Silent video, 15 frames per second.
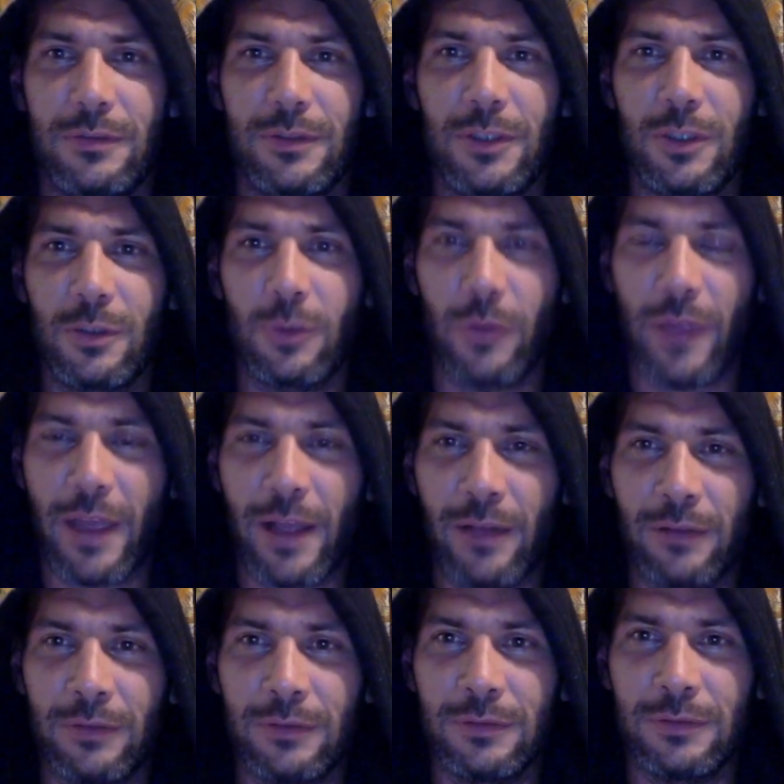dude, what the
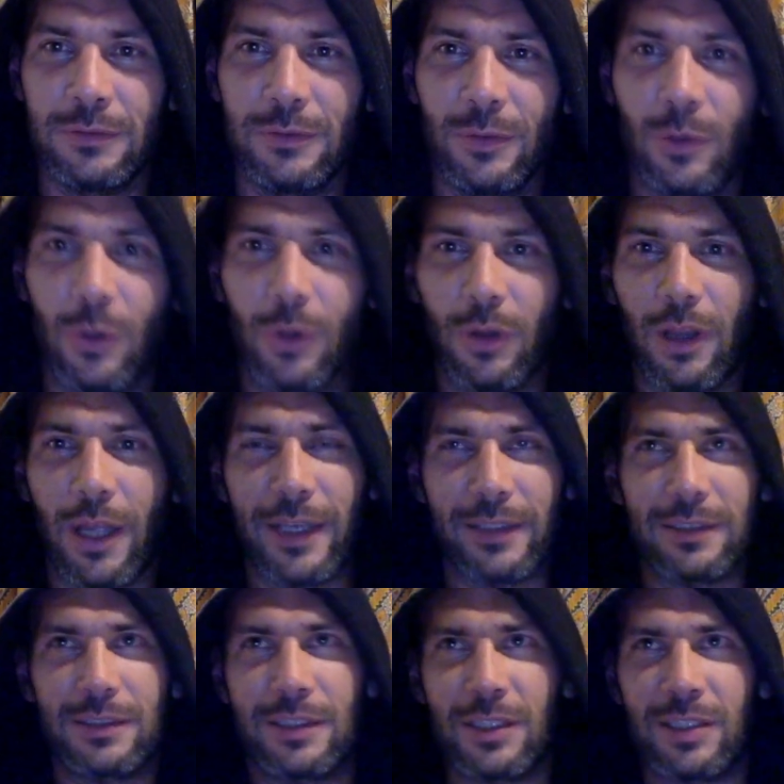hell? Or like
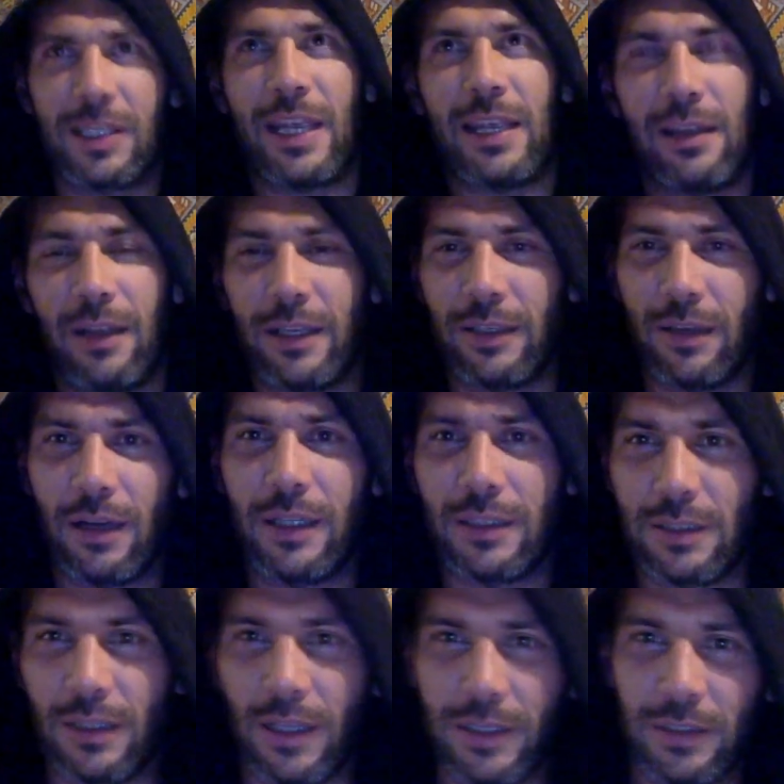to say, like,
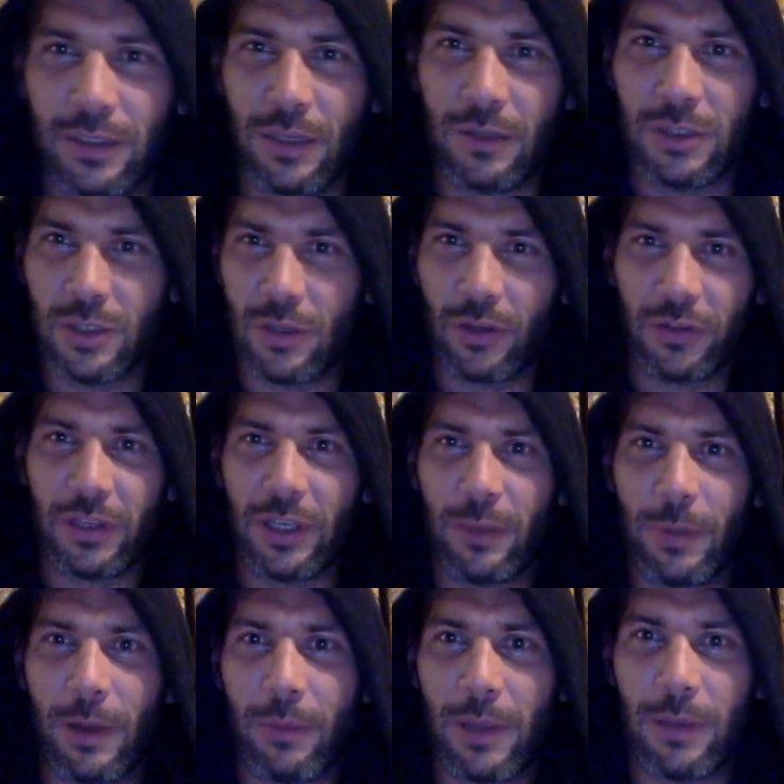guys, like, do you not think
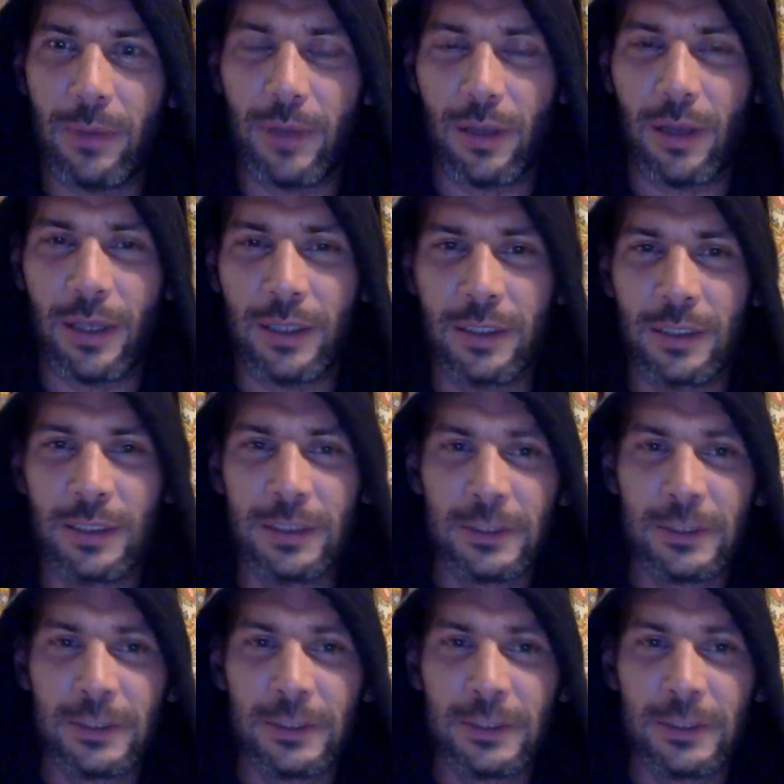about maybe like,